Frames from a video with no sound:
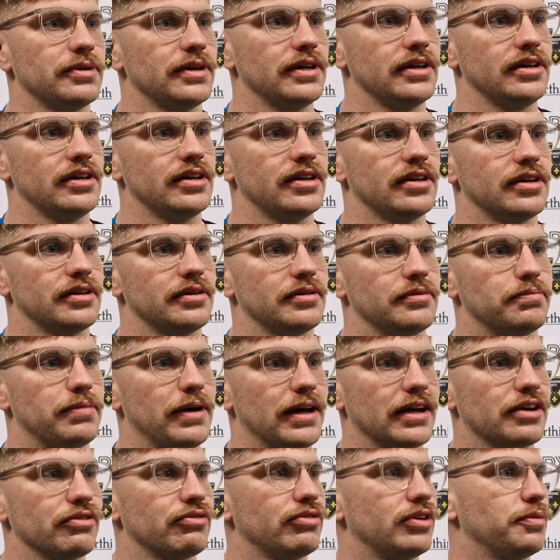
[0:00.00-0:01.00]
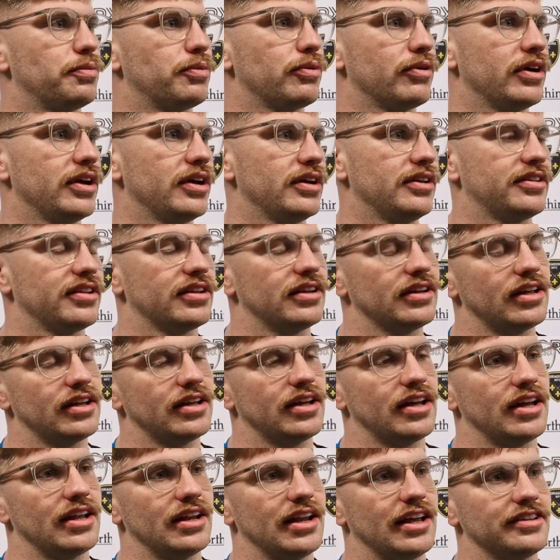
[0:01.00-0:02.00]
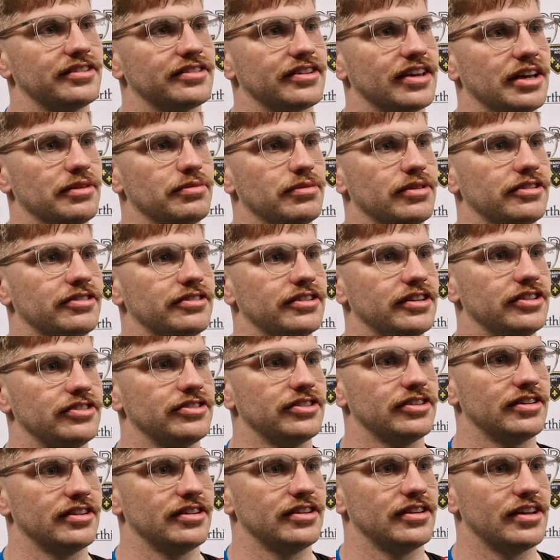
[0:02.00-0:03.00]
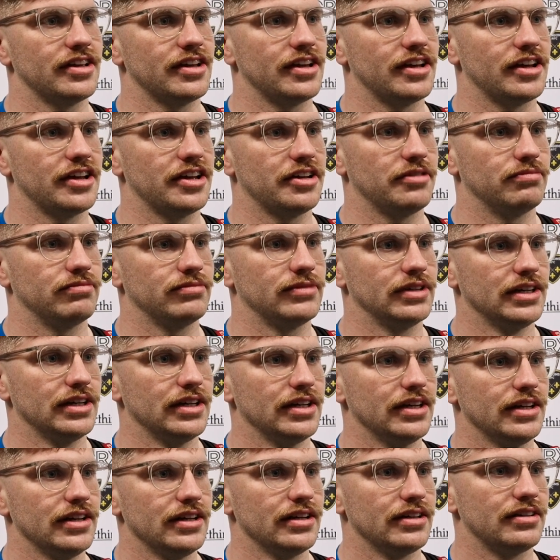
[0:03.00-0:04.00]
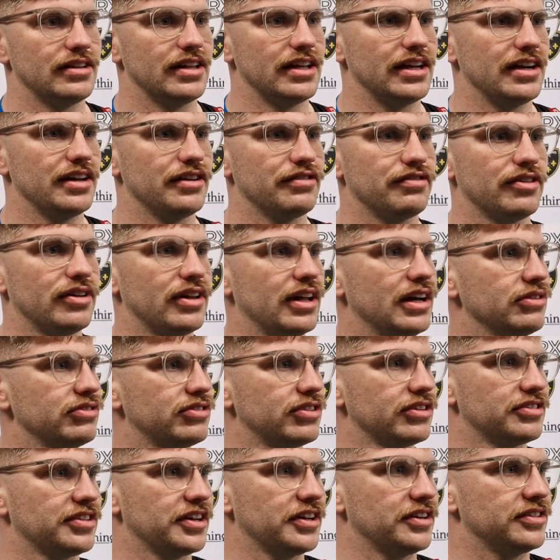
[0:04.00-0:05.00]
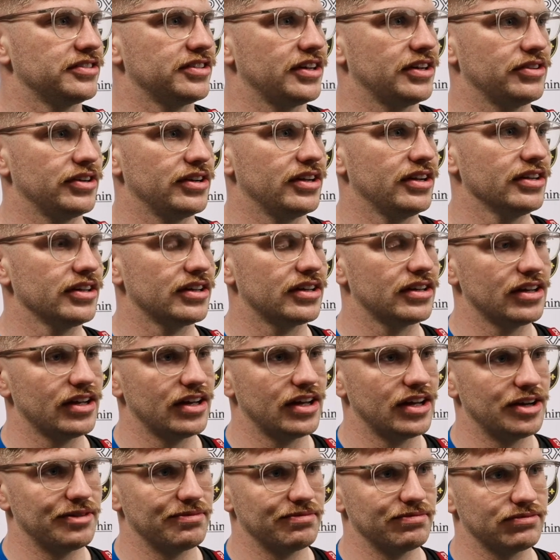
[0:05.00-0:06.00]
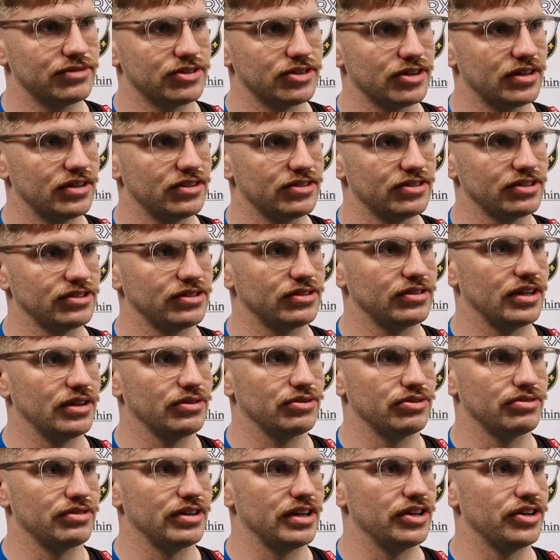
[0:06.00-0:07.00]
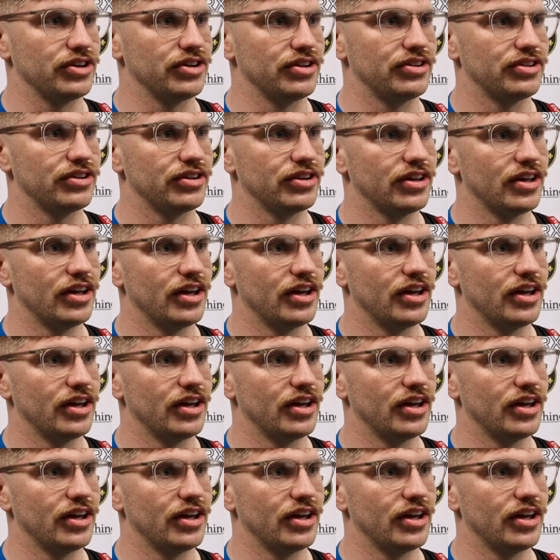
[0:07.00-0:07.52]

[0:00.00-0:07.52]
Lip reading: to be back at Ronnie Parade, last game of the season. Nearly a full house, it sounded like. So that was really good.